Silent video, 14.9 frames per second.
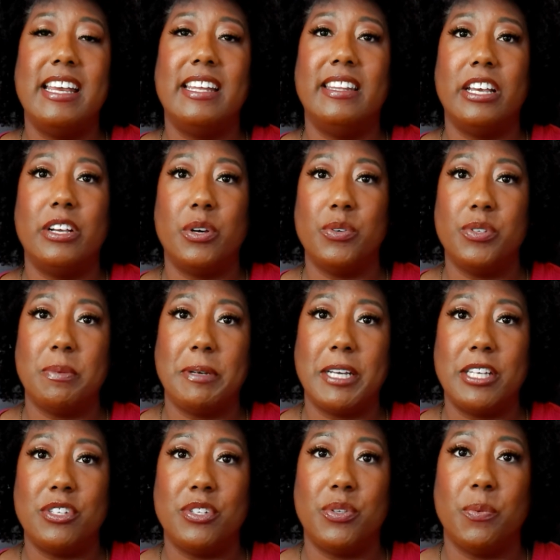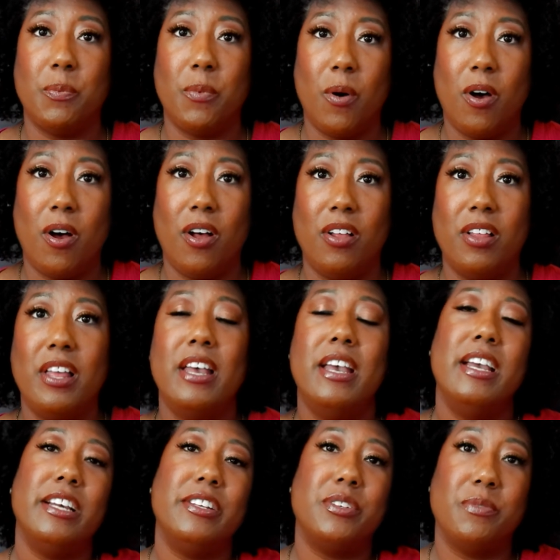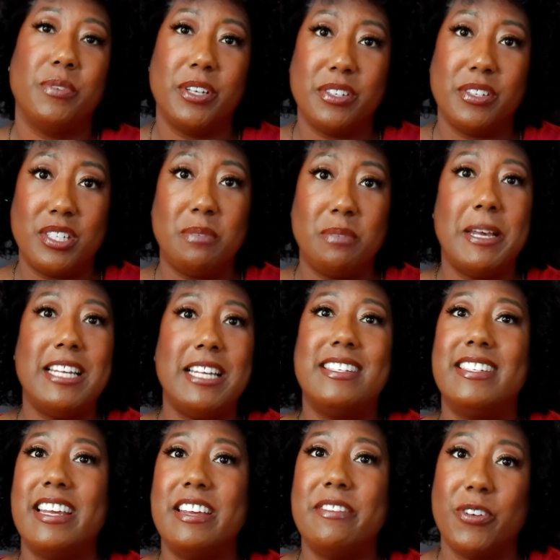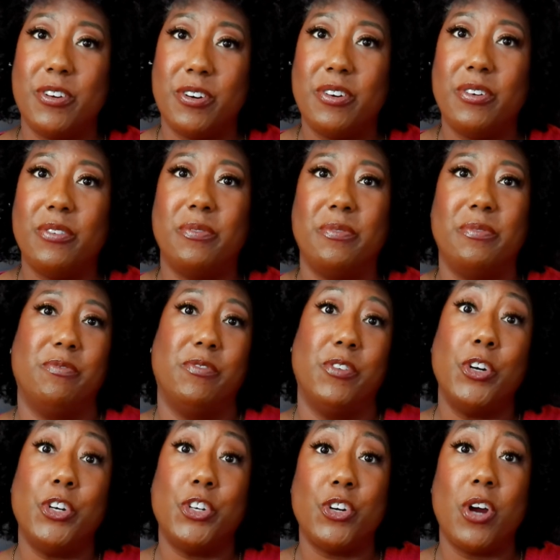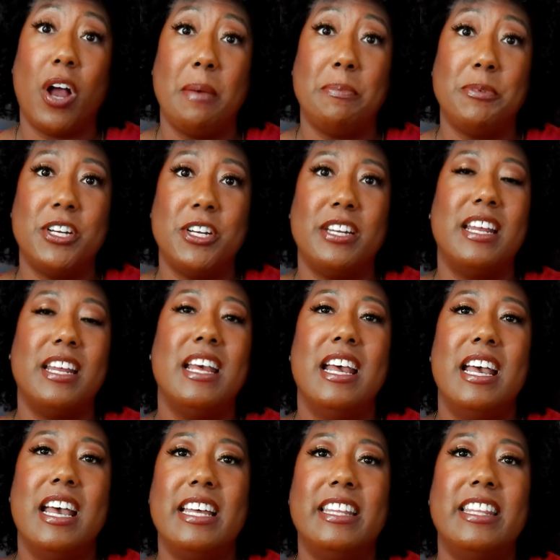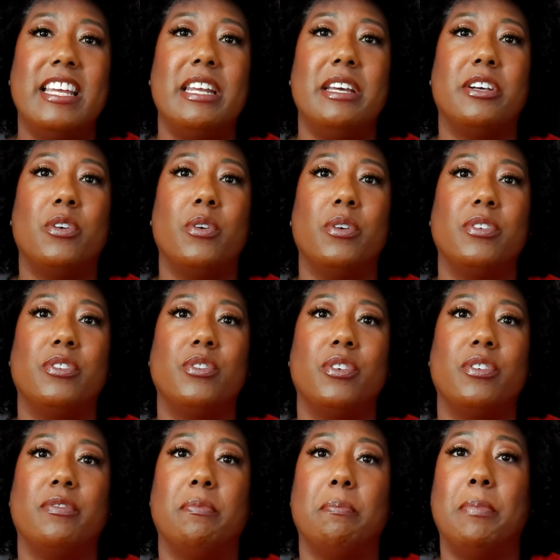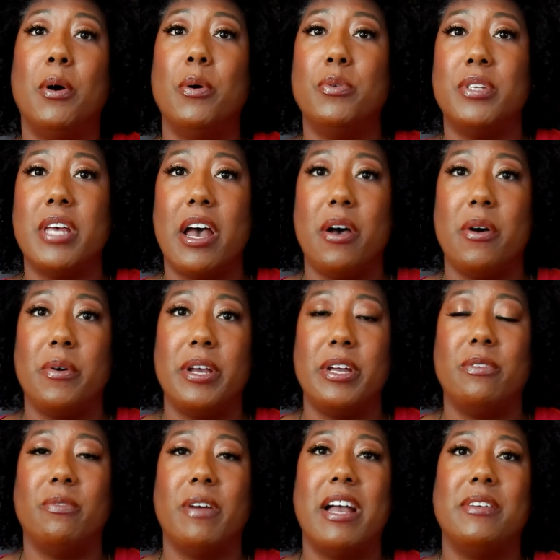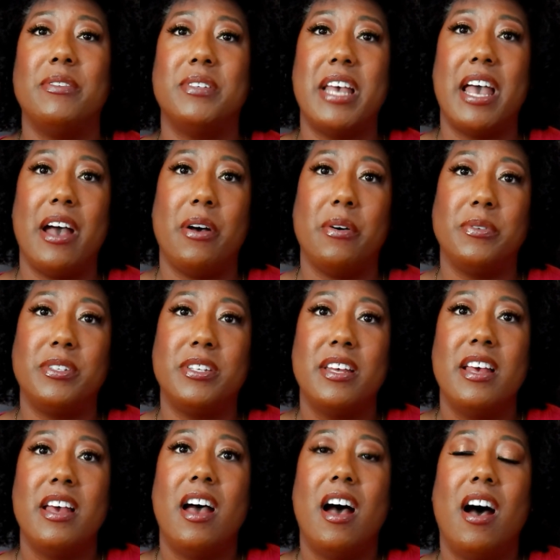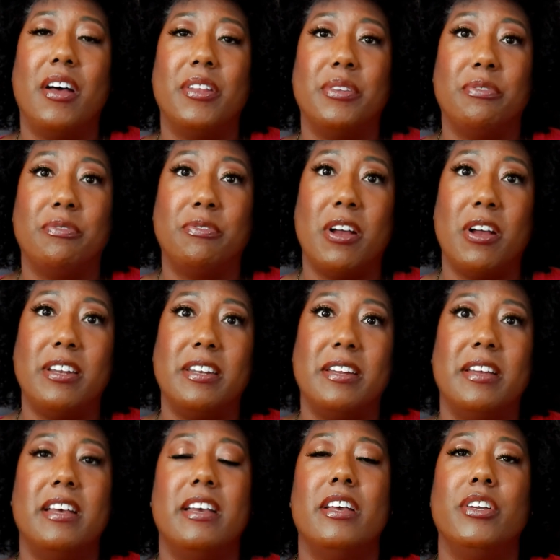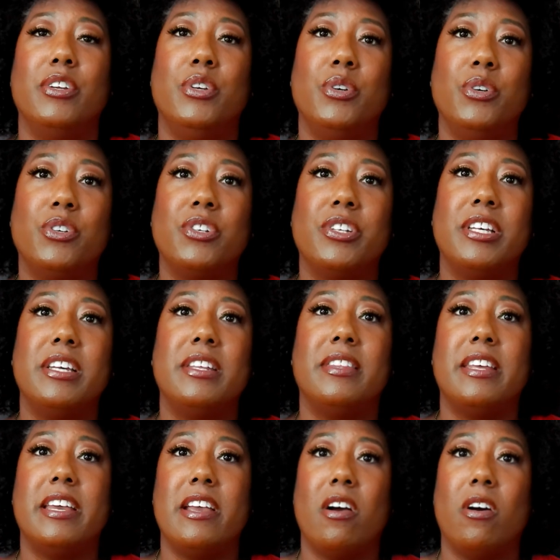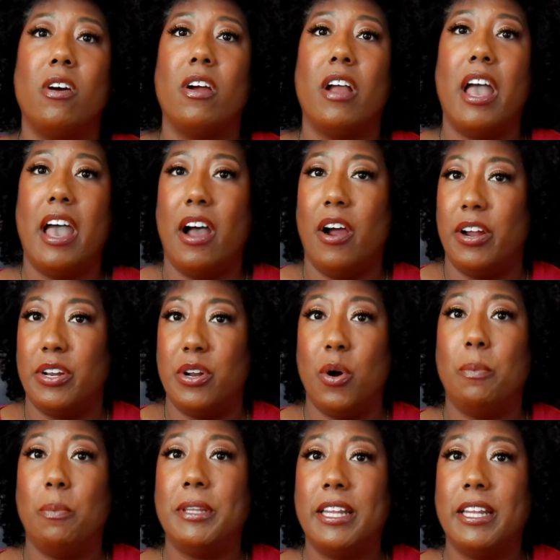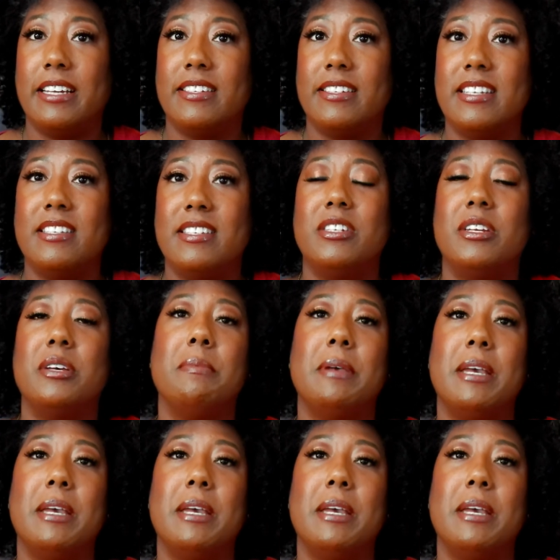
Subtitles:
end that goes up against the wall. It's a real space saver furniture option. And then it sort of bows out and rounds out on the front. Usually they are an open leg system